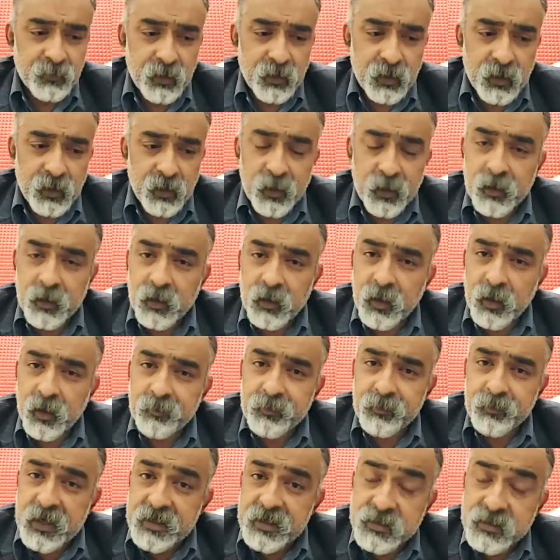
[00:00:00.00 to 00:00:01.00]
in a
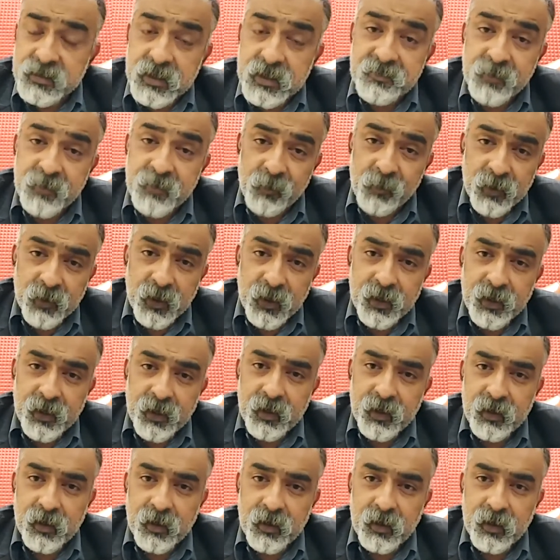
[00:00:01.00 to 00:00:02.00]
densely
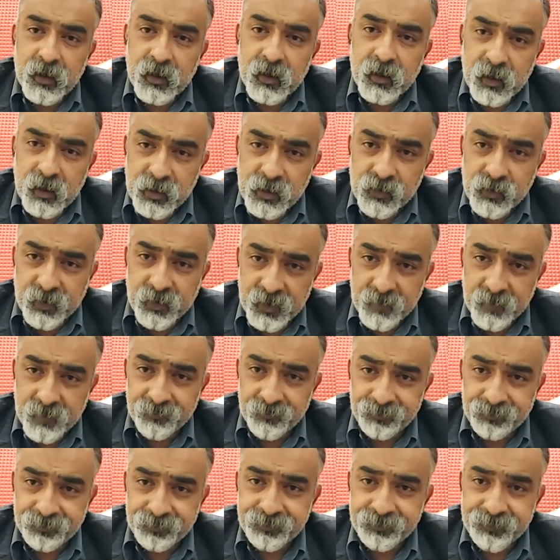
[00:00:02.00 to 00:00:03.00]
populated uh, country,
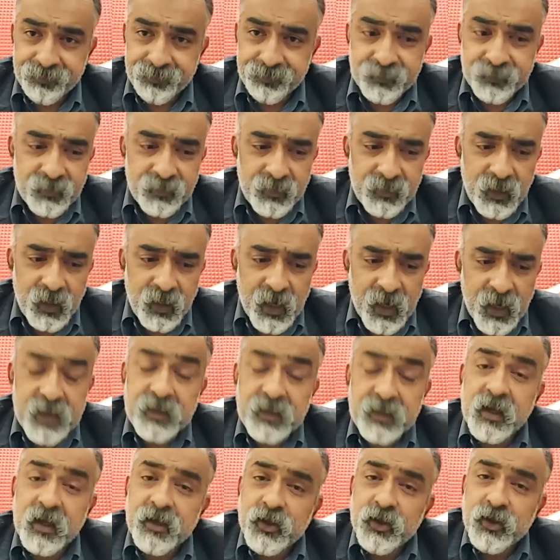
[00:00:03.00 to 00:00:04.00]

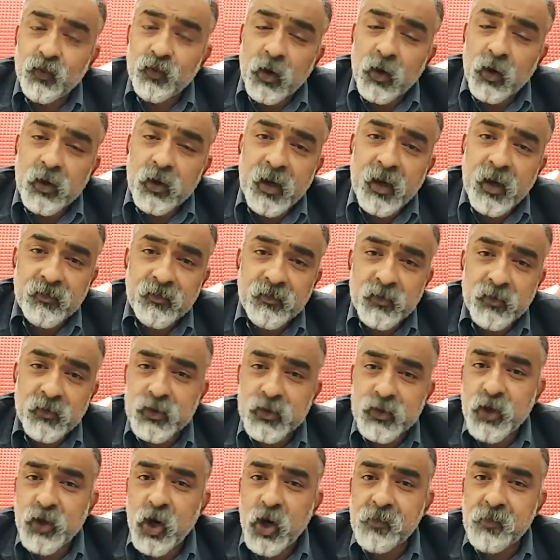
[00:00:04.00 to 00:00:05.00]
and then you won't have no
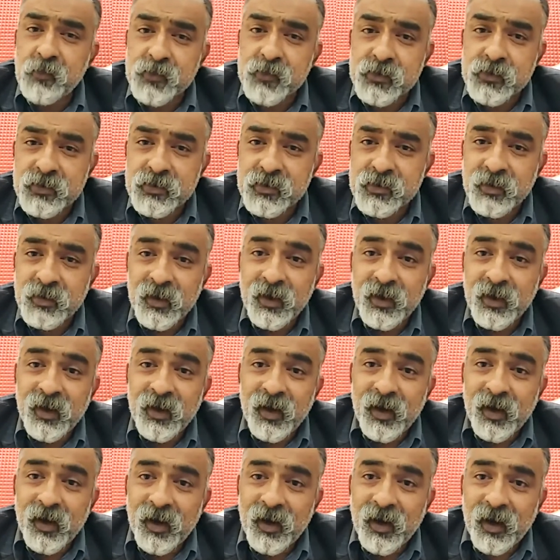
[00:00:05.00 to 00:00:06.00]
jobs
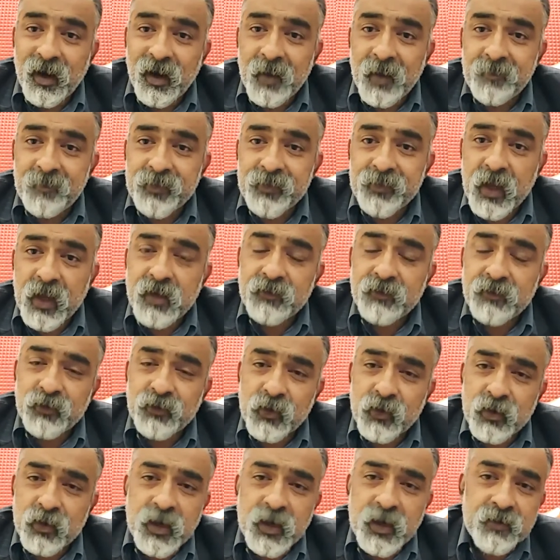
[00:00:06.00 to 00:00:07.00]
um, and if you
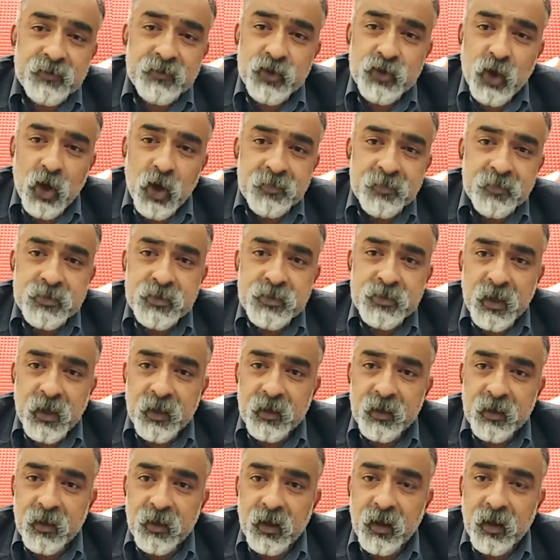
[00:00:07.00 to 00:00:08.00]
don't have jobs,
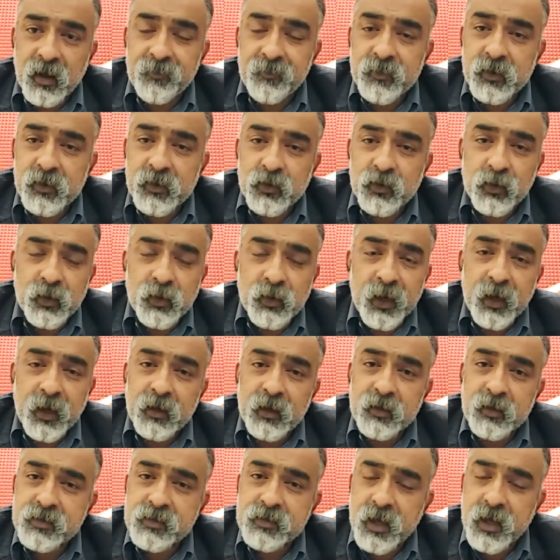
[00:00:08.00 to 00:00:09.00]
then um, you
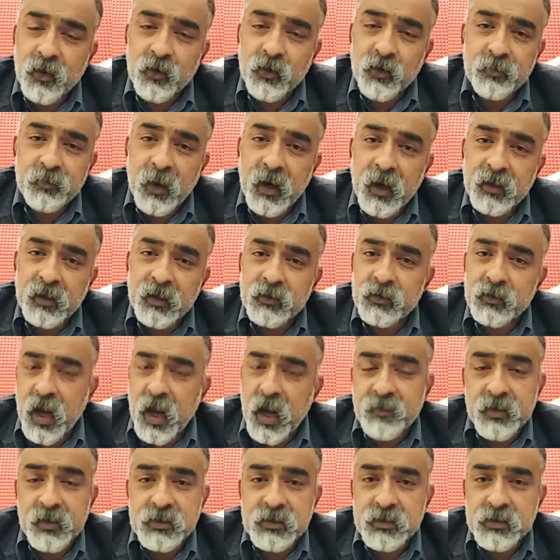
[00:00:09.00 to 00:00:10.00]
can say goodbye to
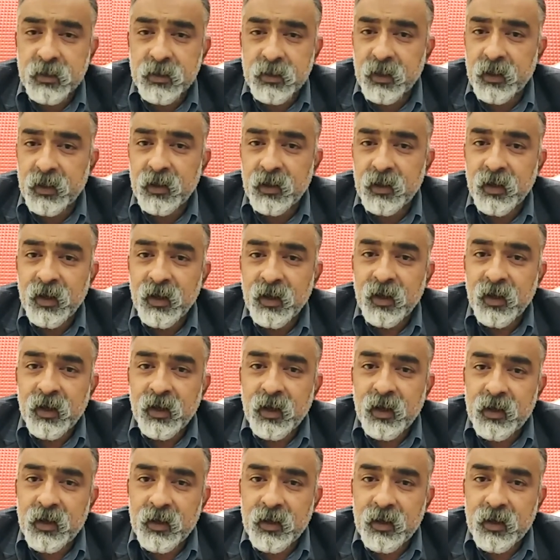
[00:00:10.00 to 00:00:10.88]
diversity and